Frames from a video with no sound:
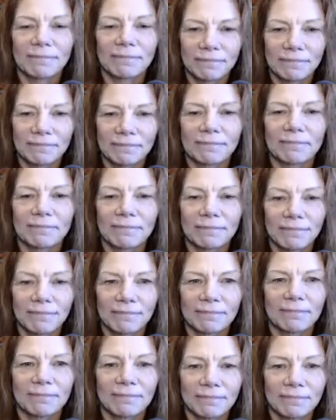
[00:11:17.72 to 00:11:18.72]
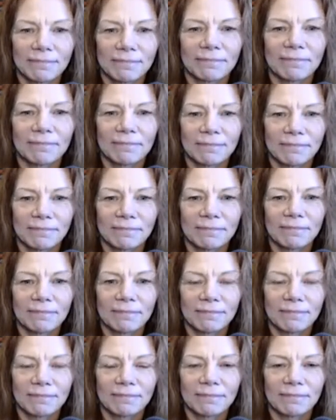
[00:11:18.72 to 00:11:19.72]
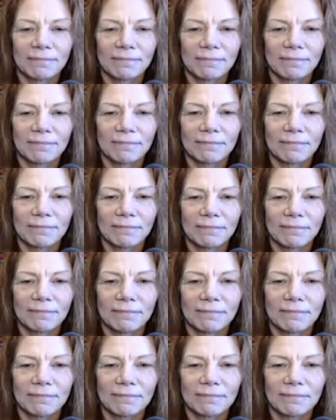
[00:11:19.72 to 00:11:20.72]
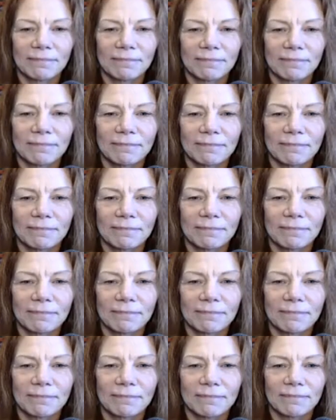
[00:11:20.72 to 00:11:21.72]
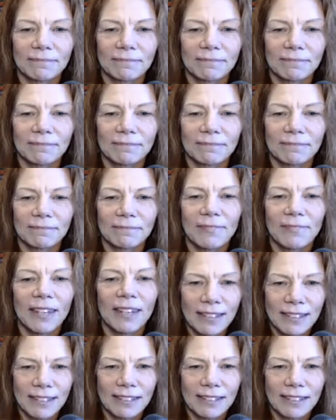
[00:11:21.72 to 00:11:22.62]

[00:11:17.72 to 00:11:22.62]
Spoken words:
No words are spoken by the person on screen.